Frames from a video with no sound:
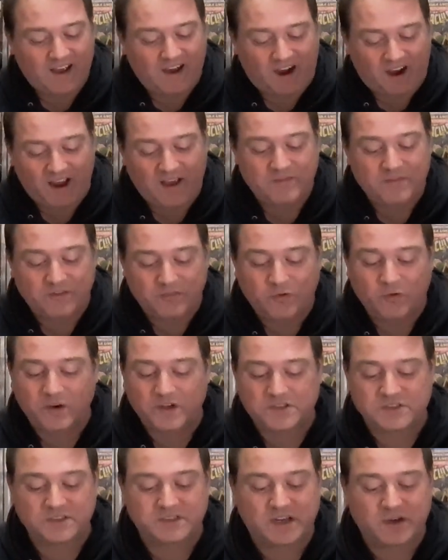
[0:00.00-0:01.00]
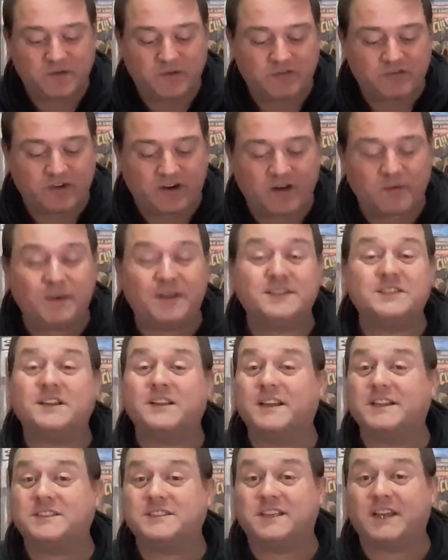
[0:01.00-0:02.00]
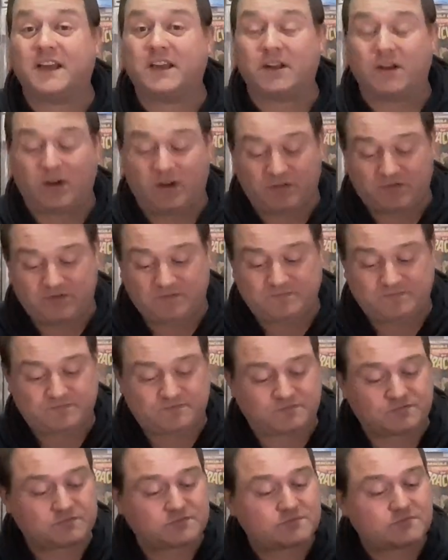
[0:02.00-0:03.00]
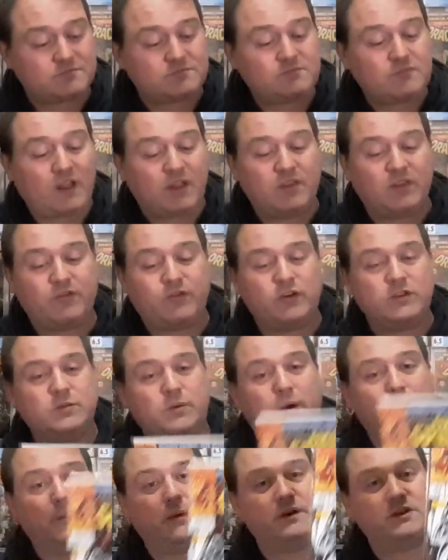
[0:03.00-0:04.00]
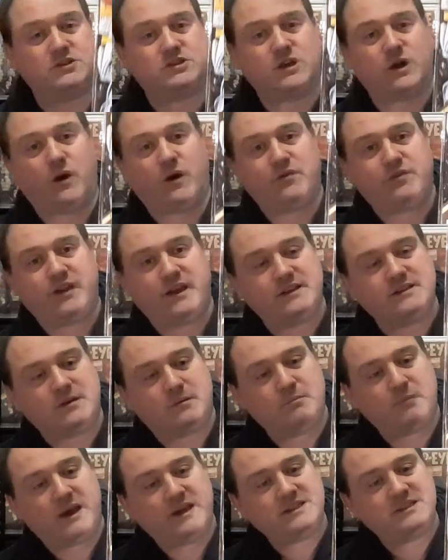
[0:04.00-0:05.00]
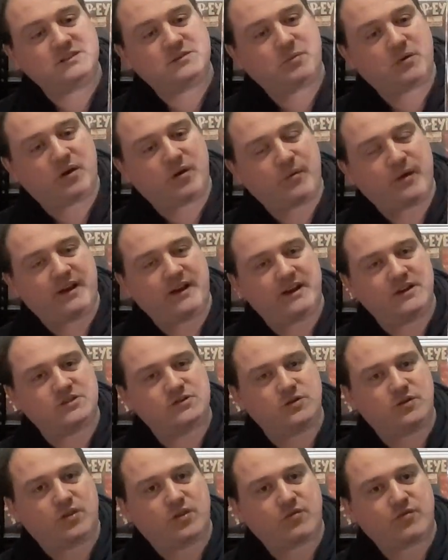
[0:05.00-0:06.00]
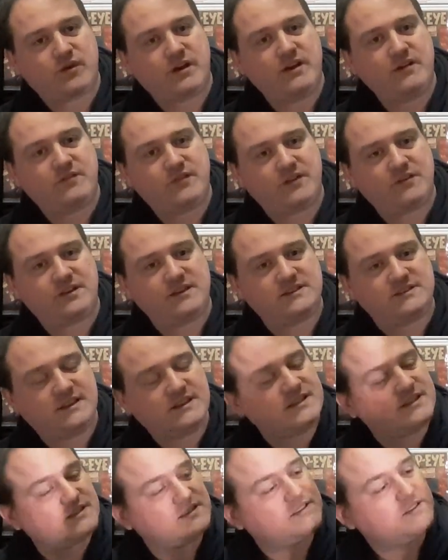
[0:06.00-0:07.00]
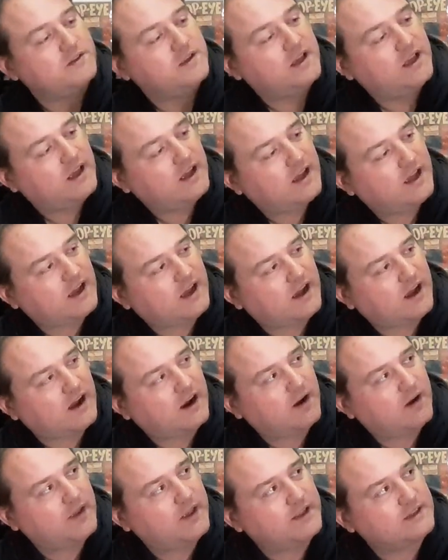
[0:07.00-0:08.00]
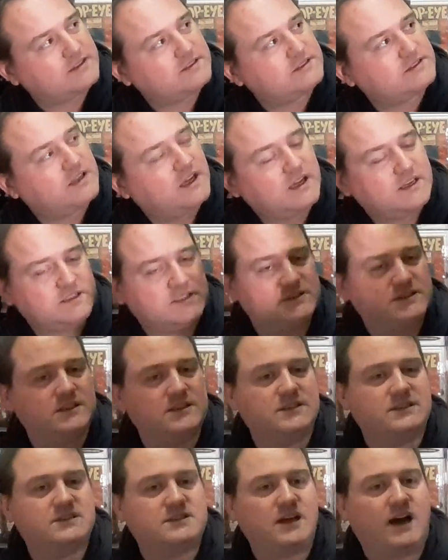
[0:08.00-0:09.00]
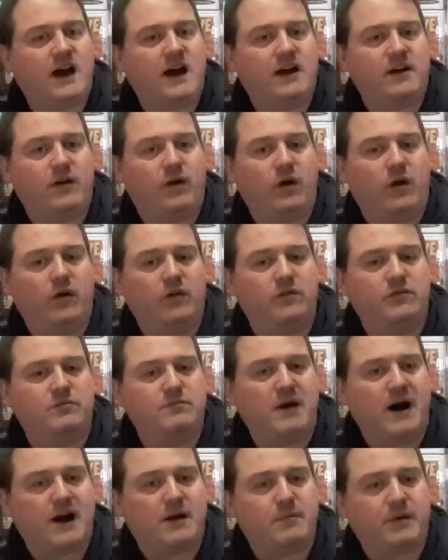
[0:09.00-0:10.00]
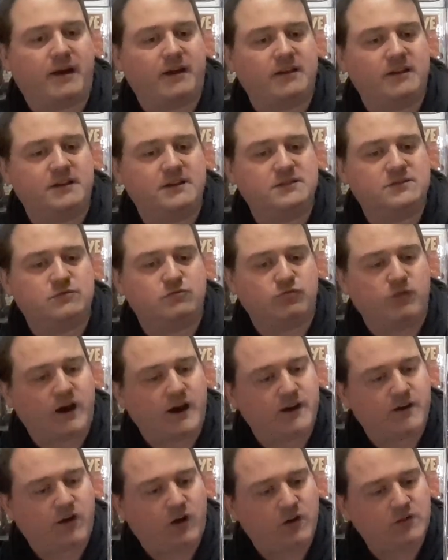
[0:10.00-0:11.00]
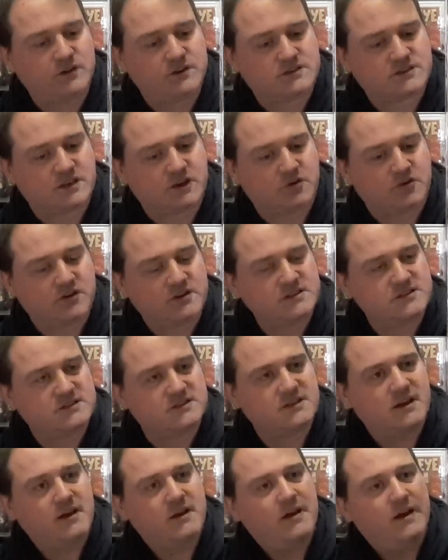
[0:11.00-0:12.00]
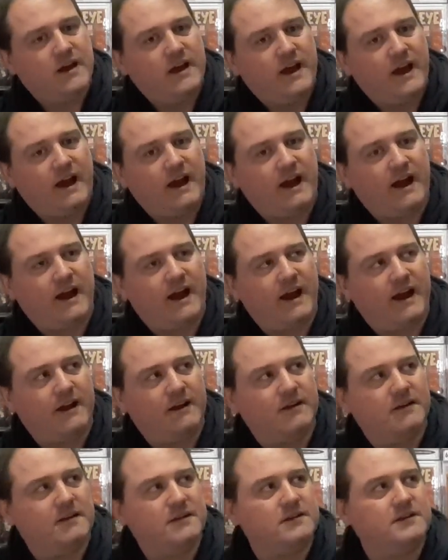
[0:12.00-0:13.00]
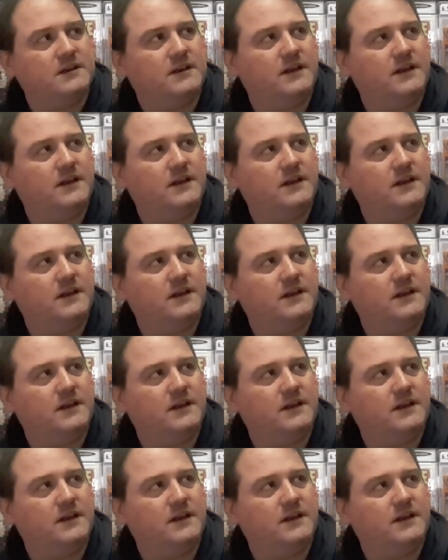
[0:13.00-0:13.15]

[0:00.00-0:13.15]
have the four issues here in front of me. So let's kick it off. The first one I want to show off is Amazing Spider-Man issue 356. It's just at the start of Mark Bagley's run on the series. And